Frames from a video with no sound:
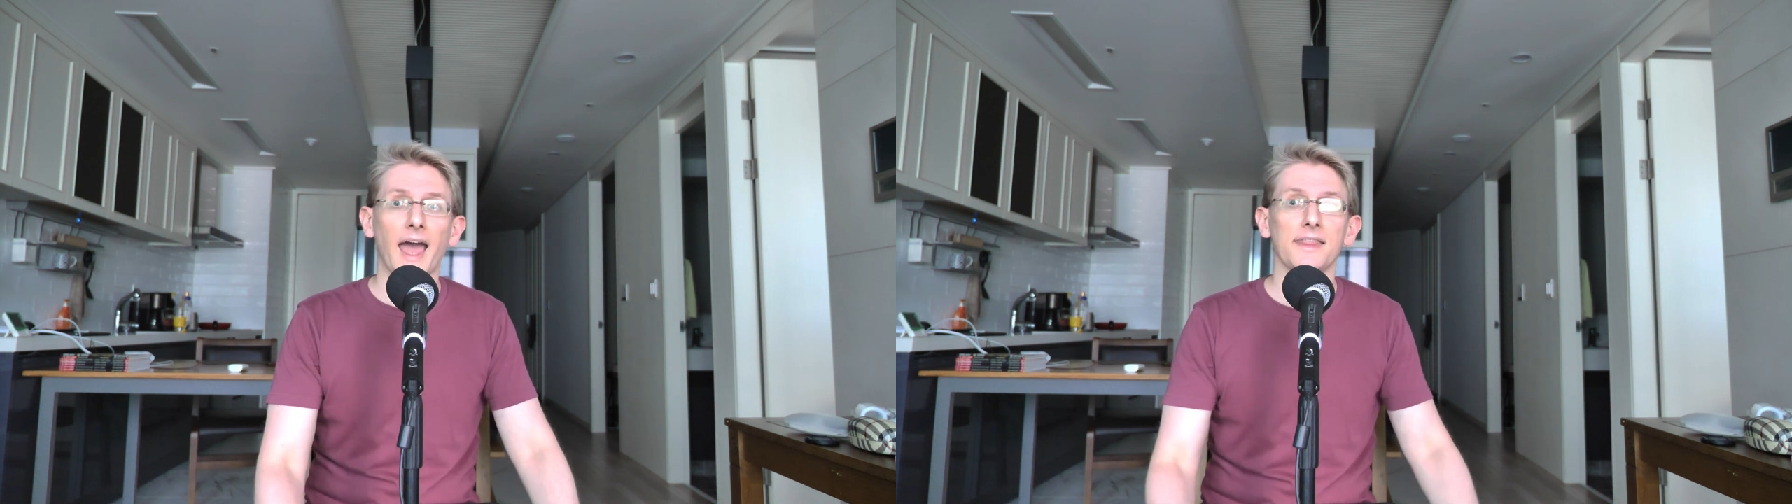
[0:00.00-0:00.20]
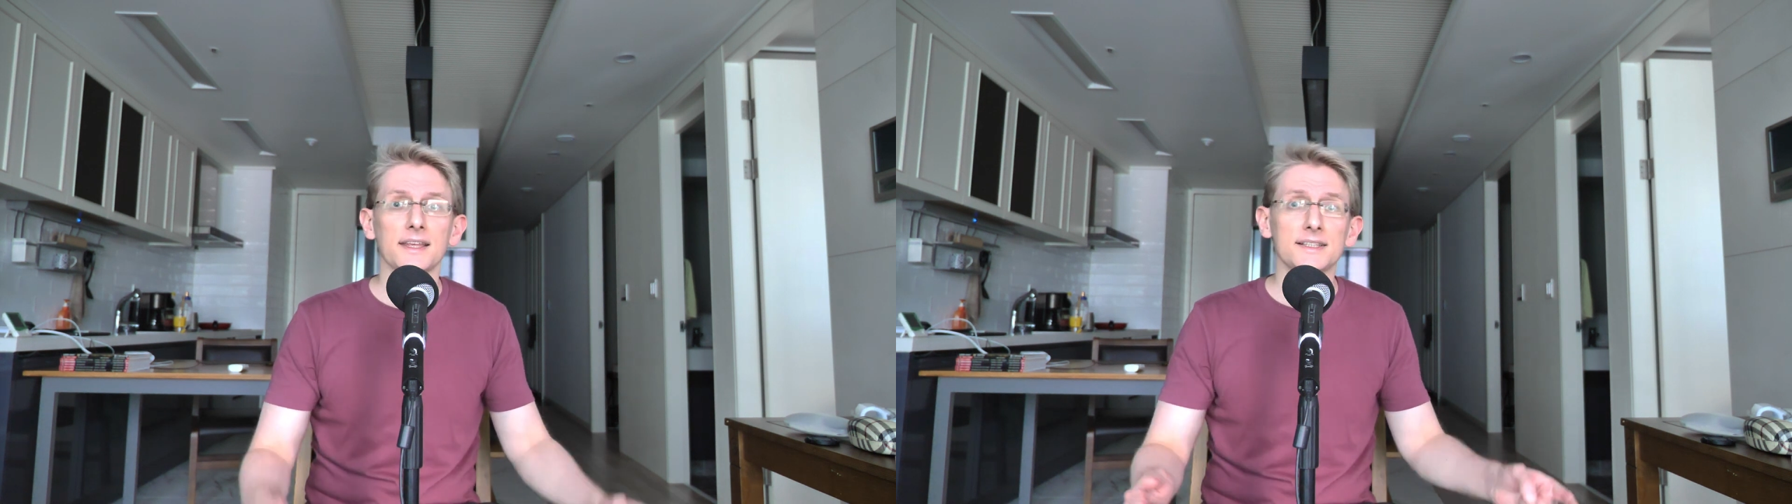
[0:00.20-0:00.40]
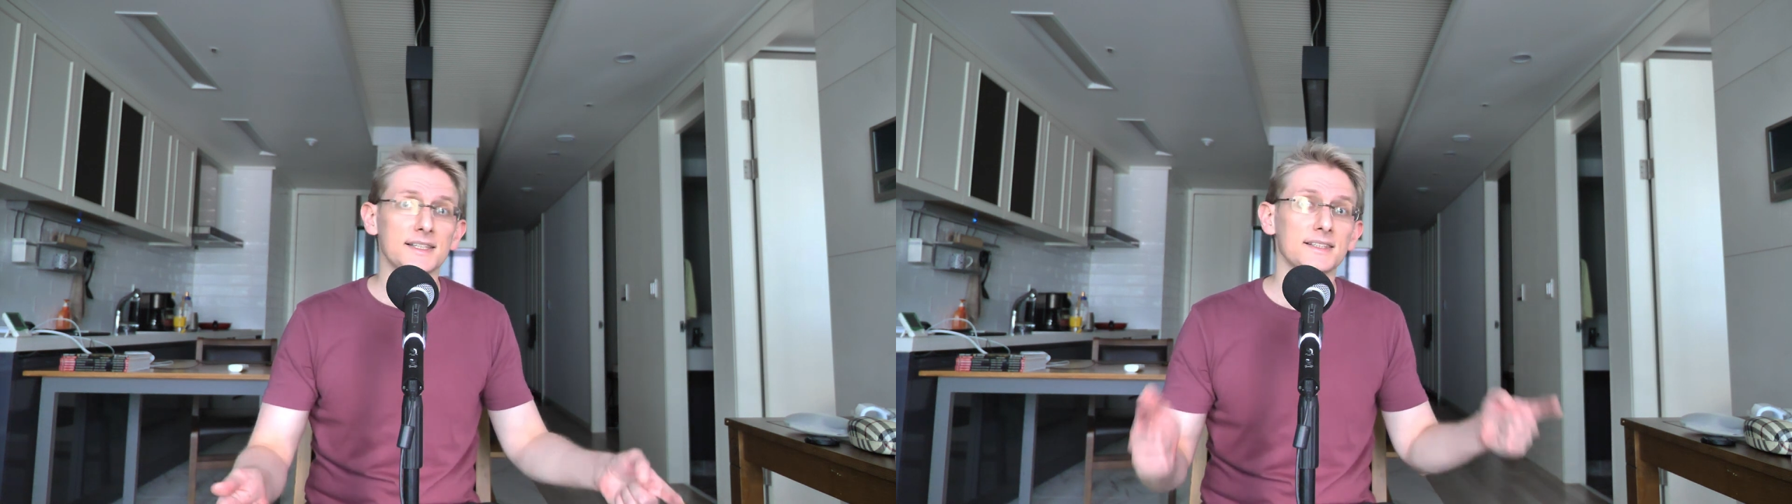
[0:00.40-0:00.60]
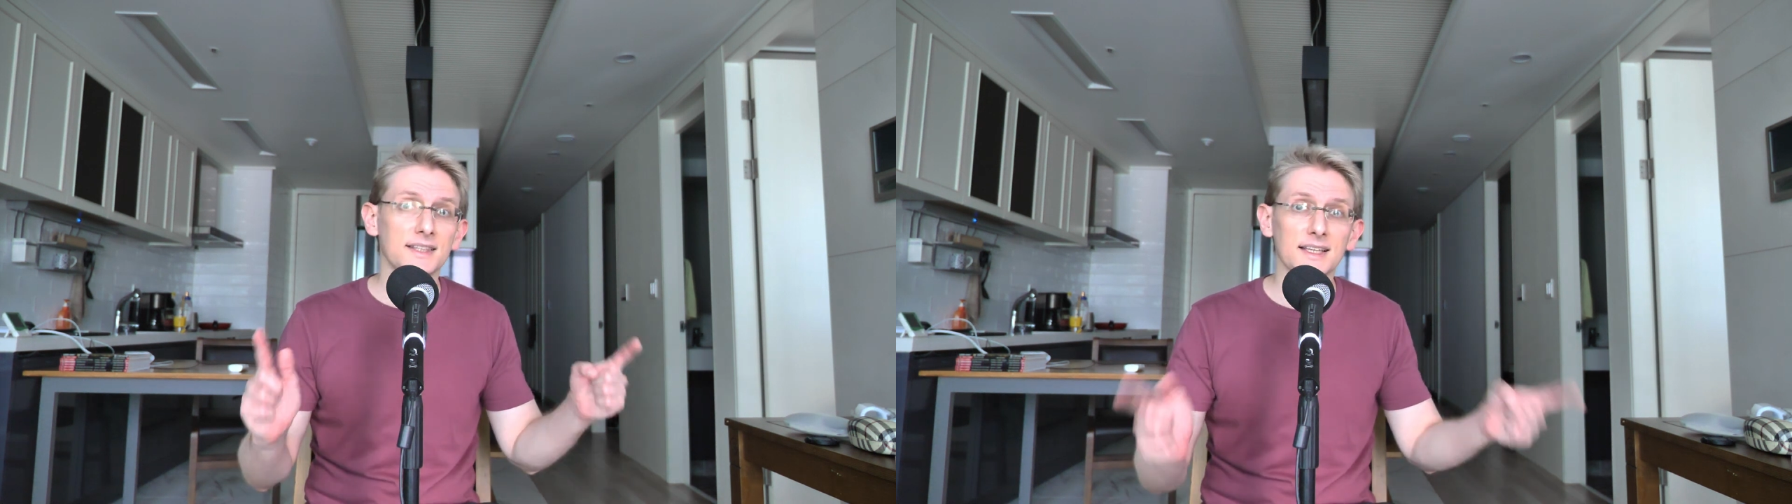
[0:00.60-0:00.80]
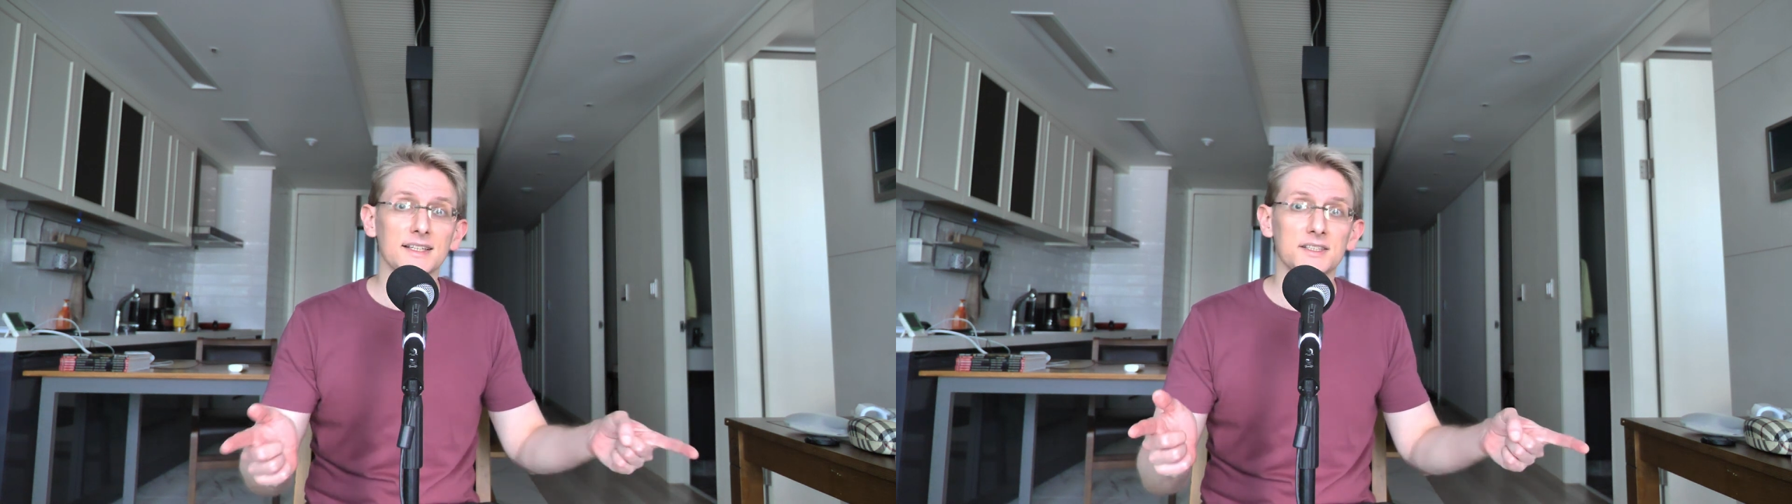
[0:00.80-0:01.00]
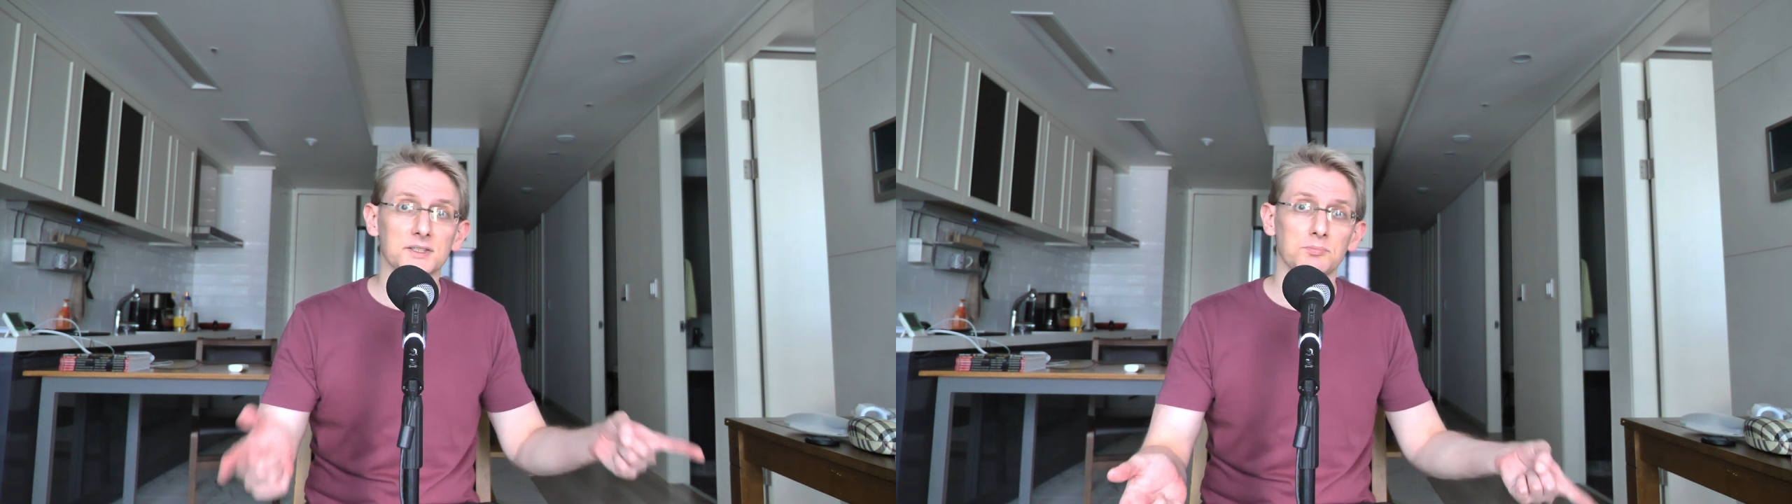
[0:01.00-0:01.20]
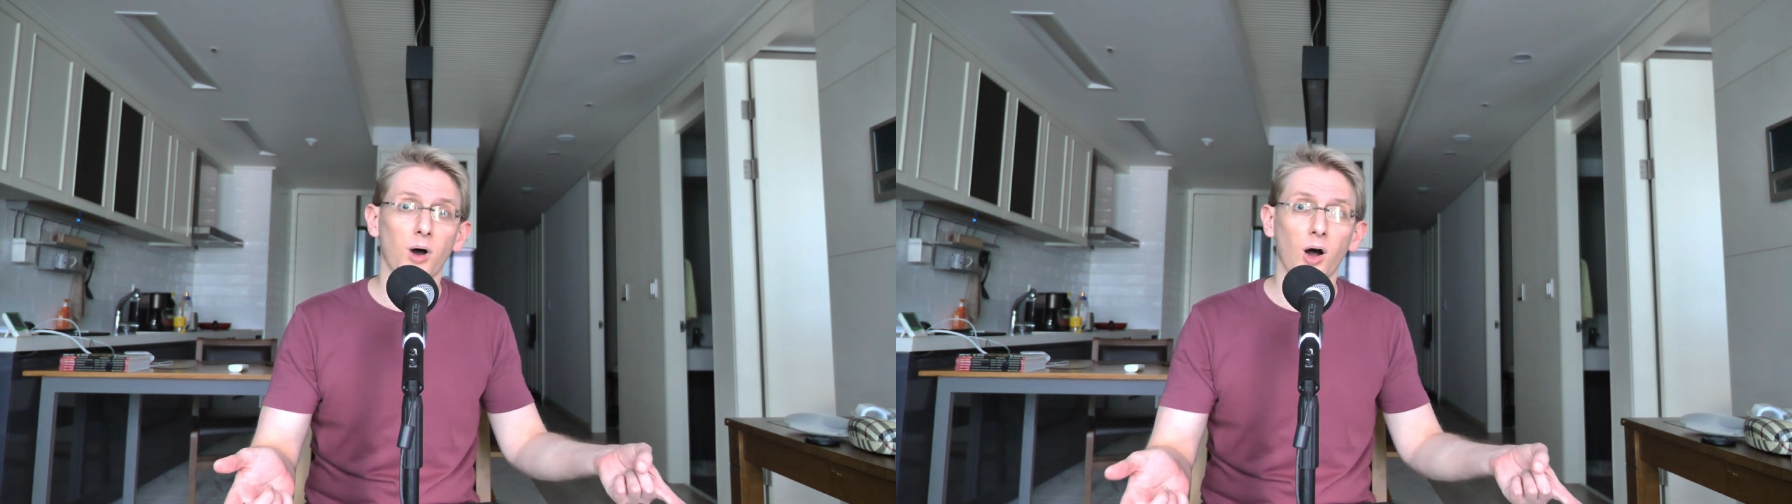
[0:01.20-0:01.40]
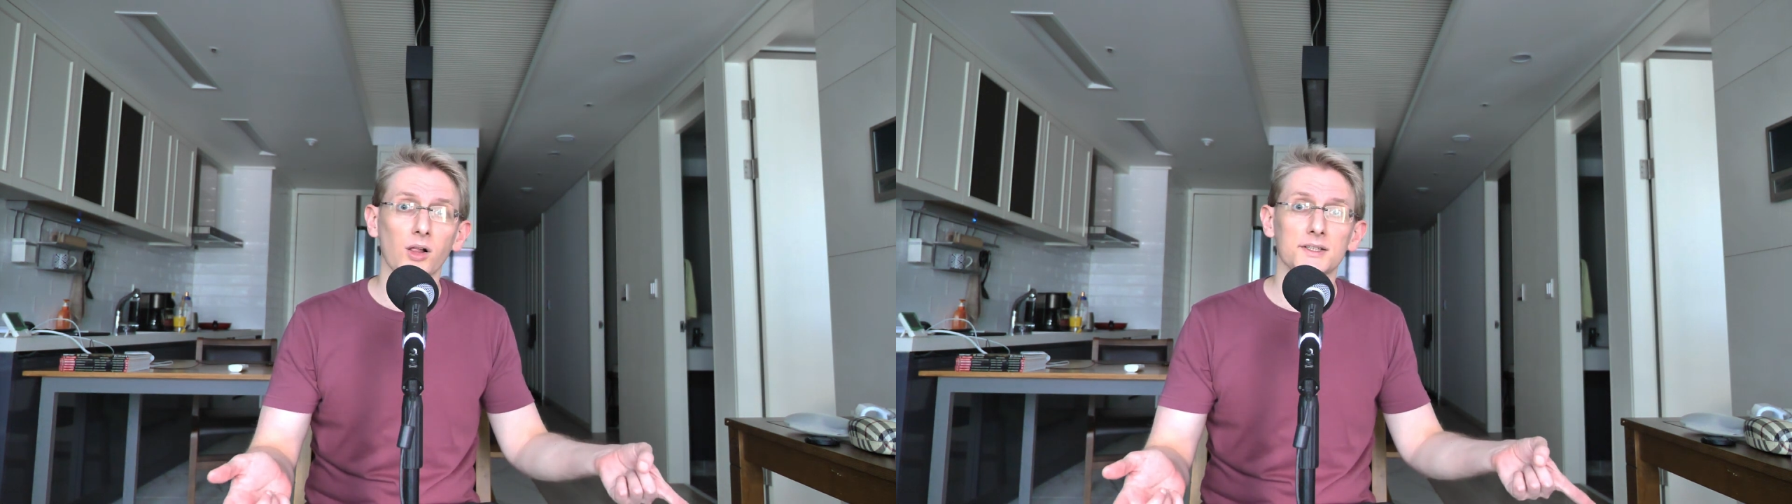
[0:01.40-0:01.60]
And this is the
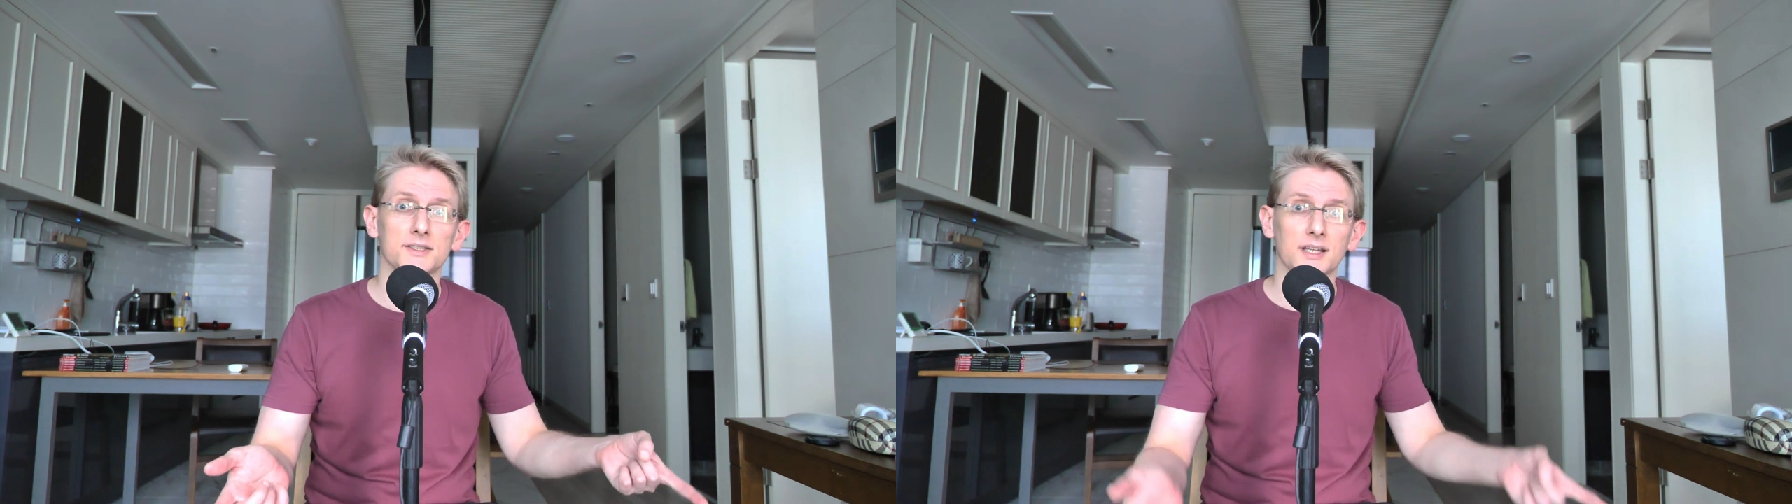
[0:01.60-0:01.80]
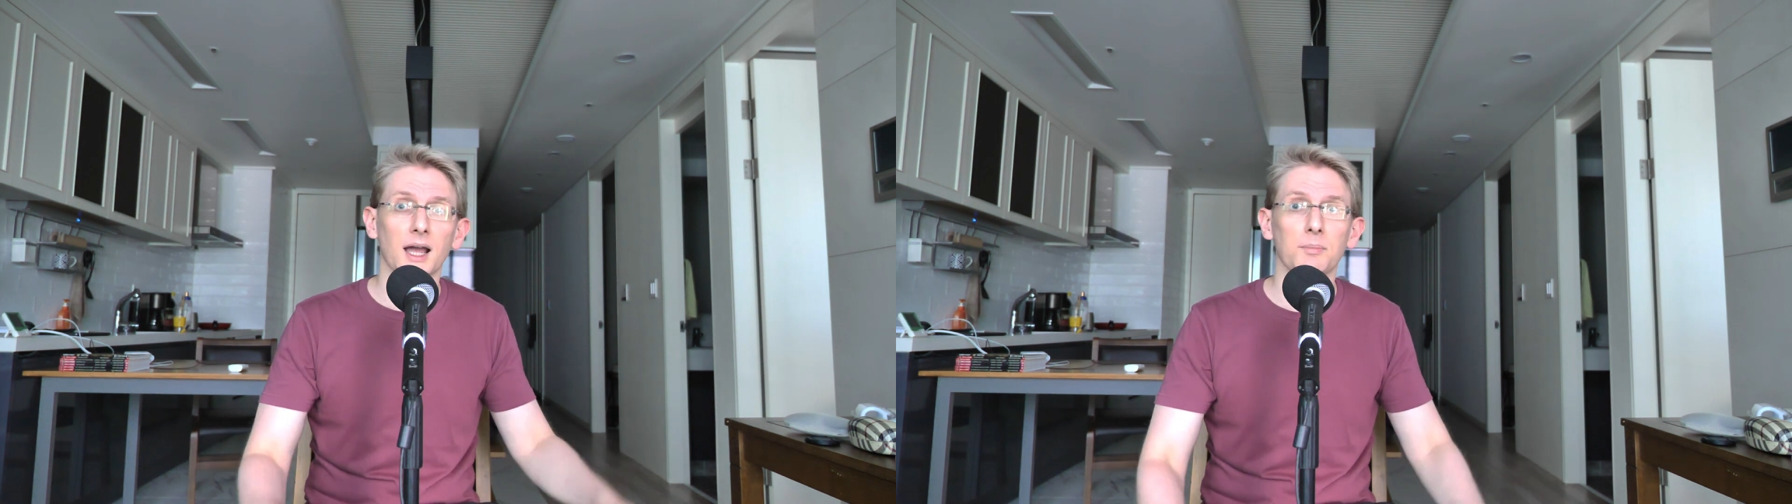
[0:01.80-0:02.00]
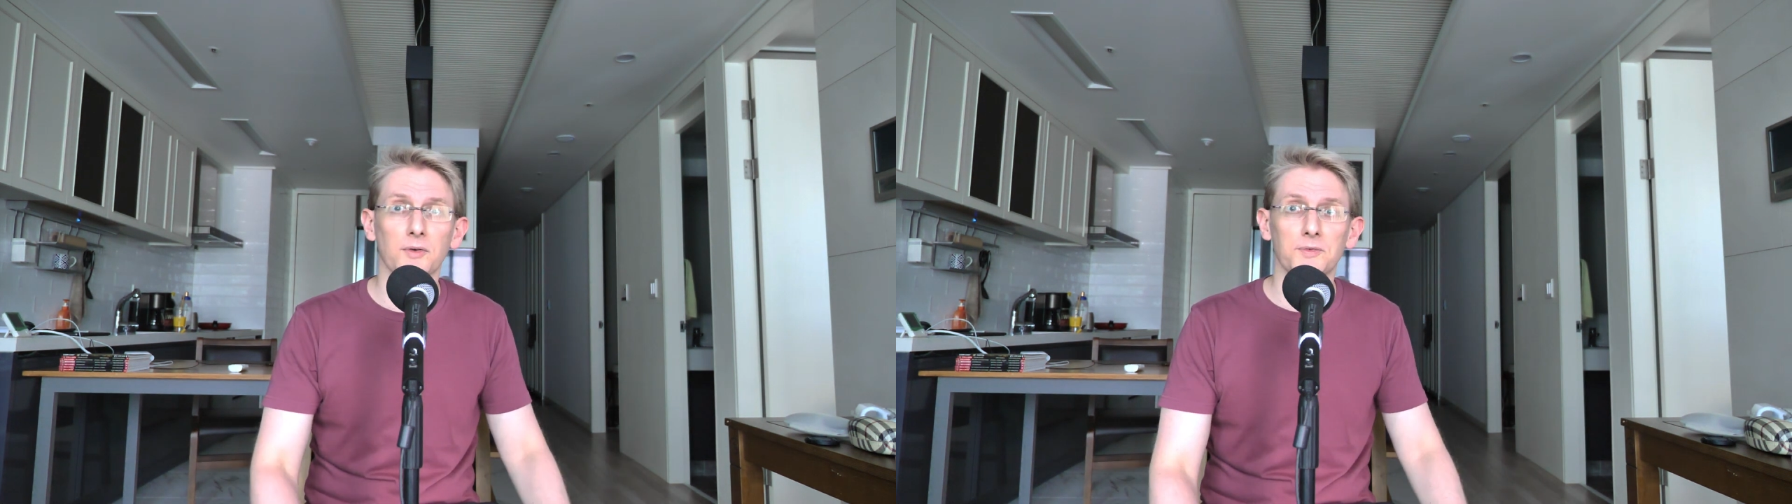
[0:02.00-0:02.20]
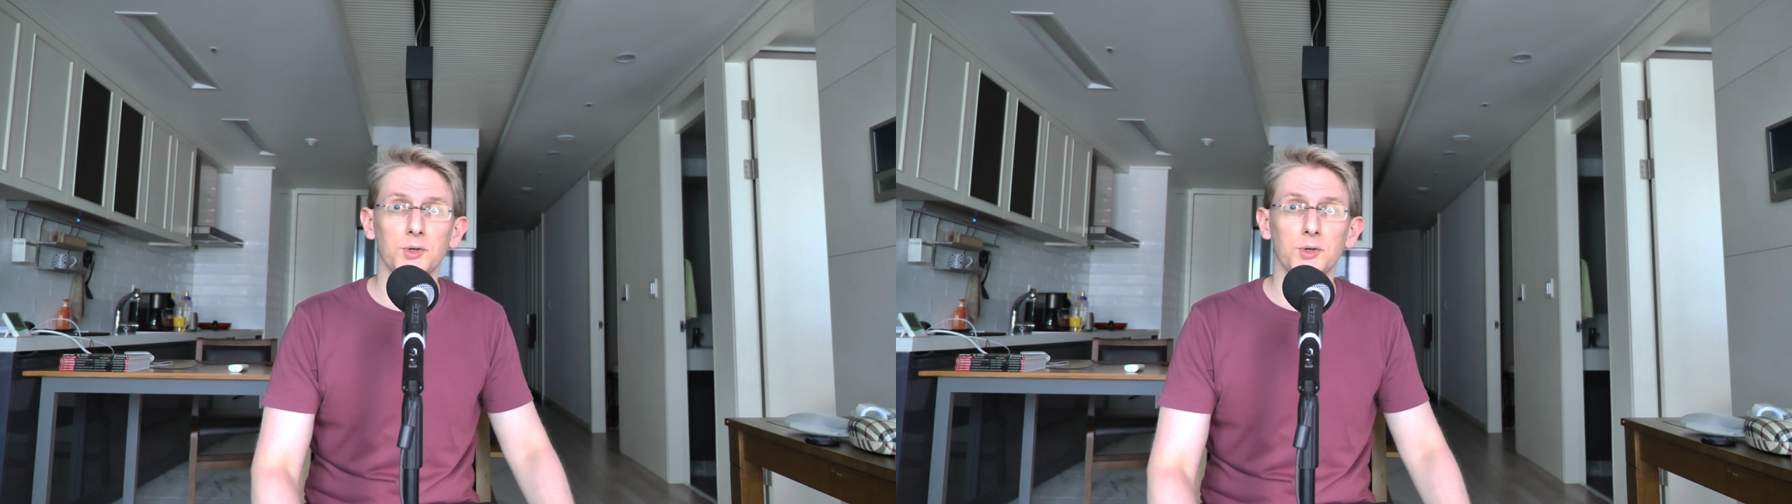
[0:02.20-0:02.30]
smallest type of